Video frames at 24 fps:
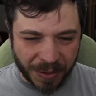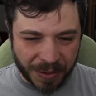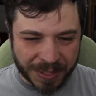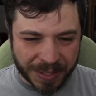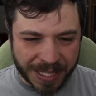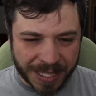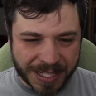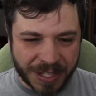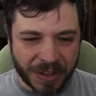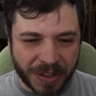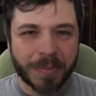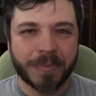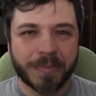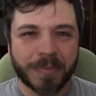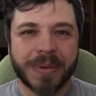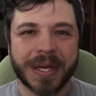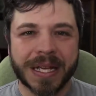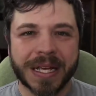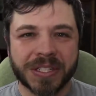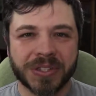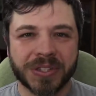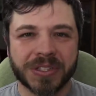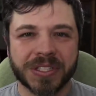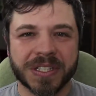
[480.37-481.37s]
they saw the
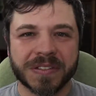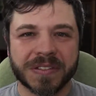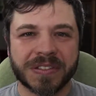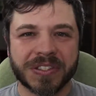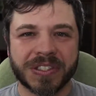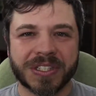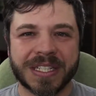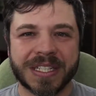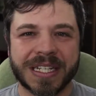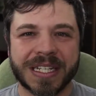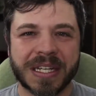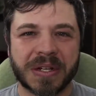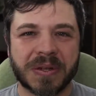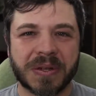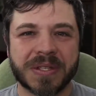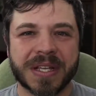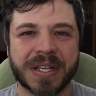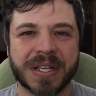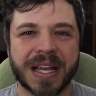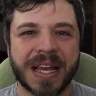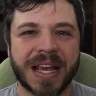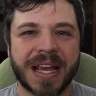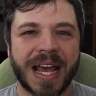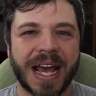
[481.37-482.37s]
pictures of the tornadoes,
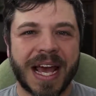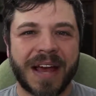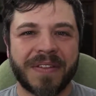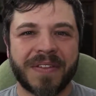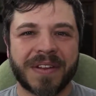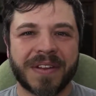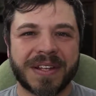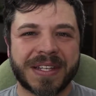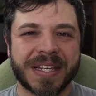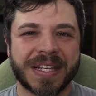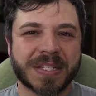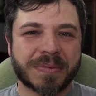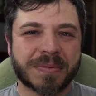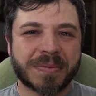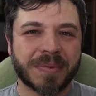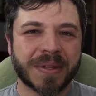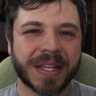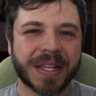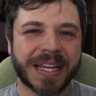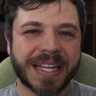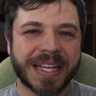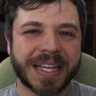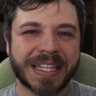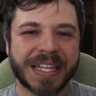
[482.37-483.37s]
and the
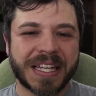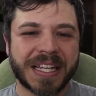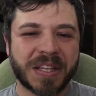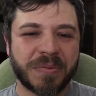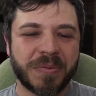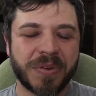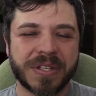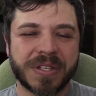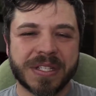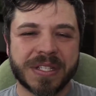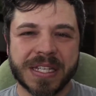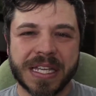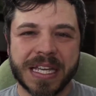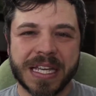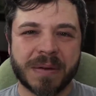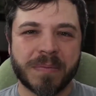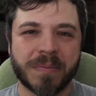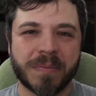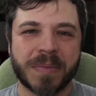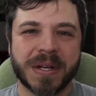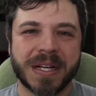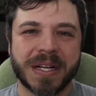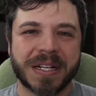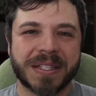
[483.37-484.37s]
display in the
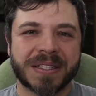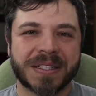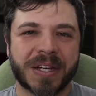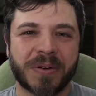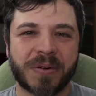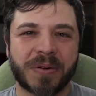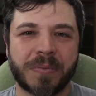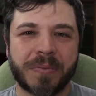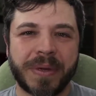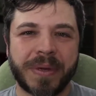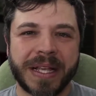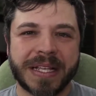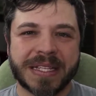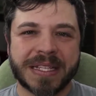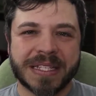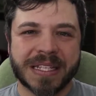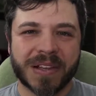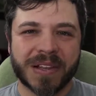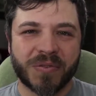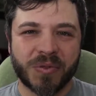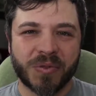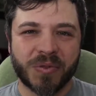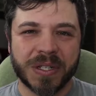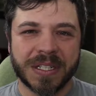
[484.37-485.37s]
museum, there were pieces
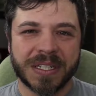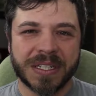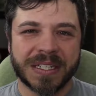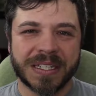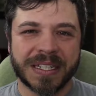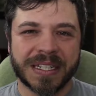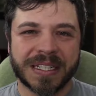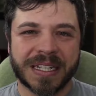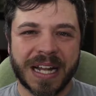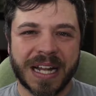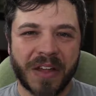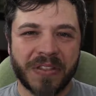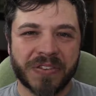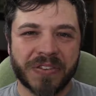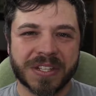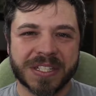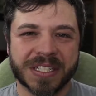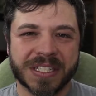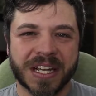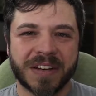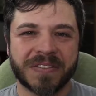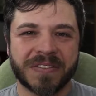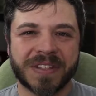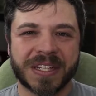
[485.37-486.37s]
of wood and other
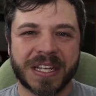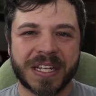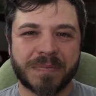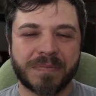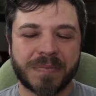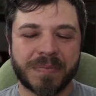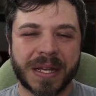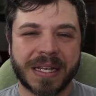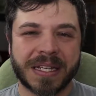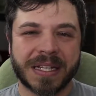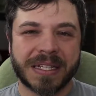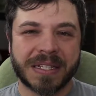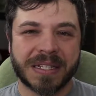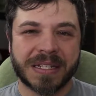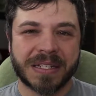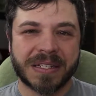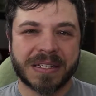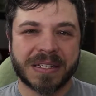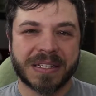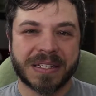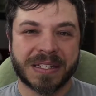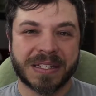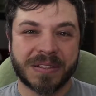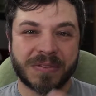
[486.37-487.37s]
stuff that had been,
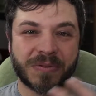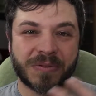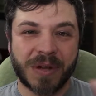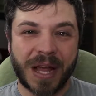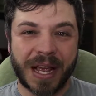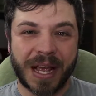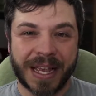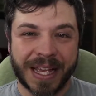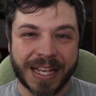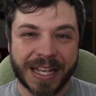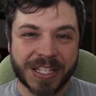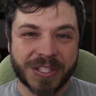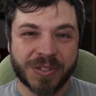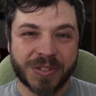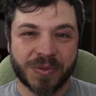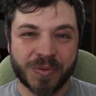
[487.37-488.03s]
I guess,